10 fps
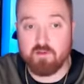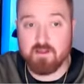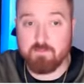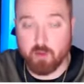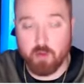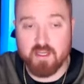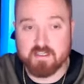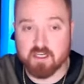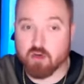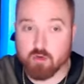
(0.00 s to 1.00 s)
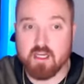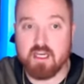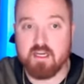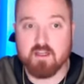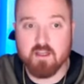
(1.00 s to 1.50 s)
the employees
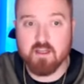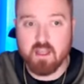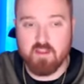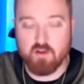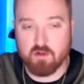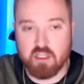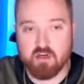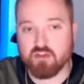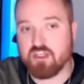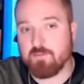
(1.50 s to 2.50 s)
agreed and their leadership